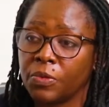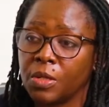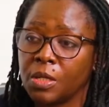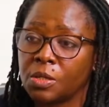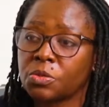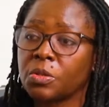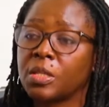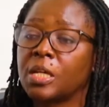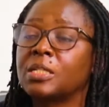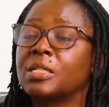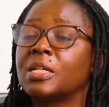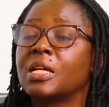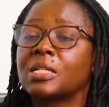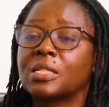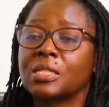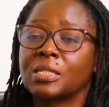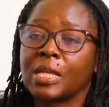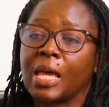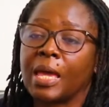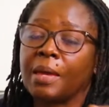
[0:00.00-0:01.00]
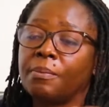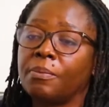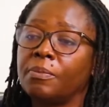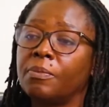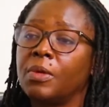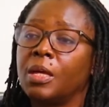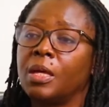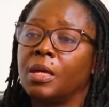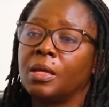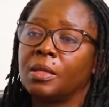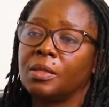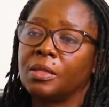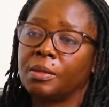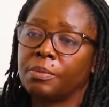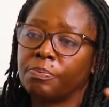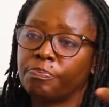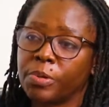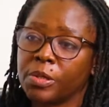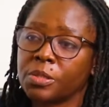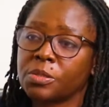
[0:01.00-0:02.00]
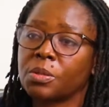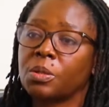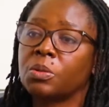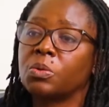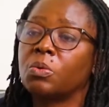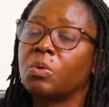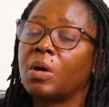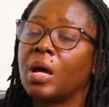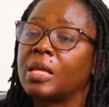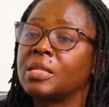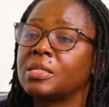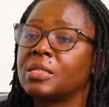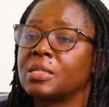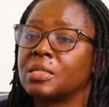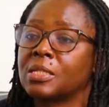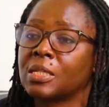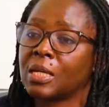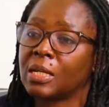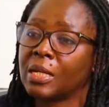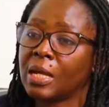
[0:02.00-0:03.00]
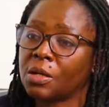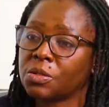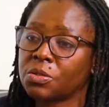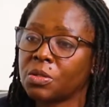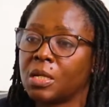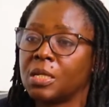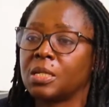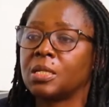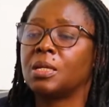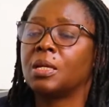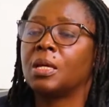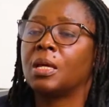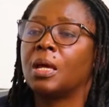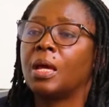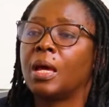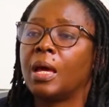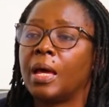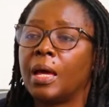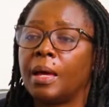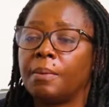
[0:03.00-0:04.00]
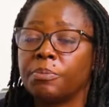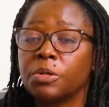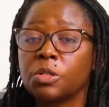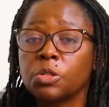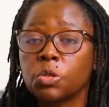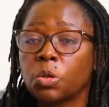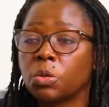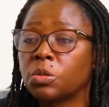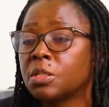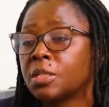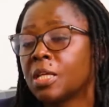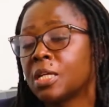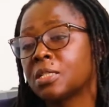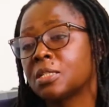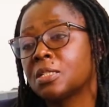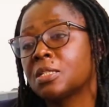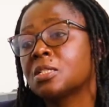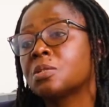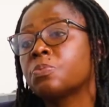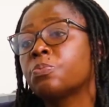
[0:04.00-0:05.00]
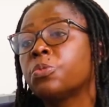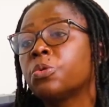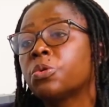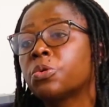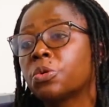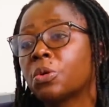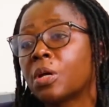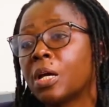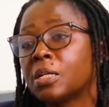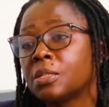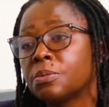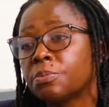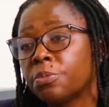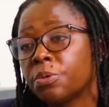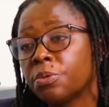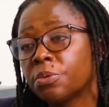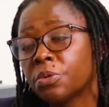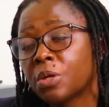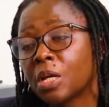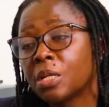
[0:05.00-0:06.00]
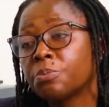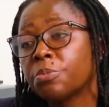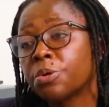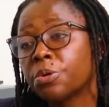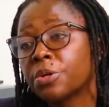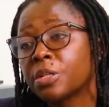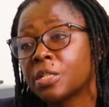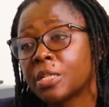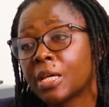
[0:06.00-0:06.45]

So that next time the person who has it can actually be told that this book, you can't borrow it